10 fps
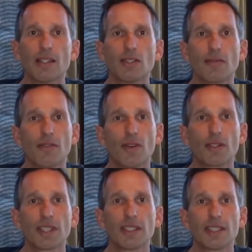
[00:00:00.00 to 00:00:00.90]
So if the
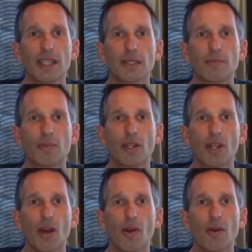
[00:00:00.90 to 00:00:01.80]
voltage gets
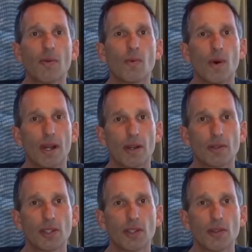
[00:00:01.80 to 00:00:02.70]
below
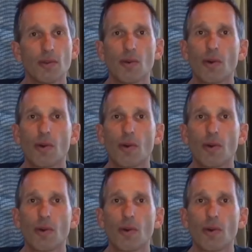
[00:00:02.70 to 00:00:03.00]
102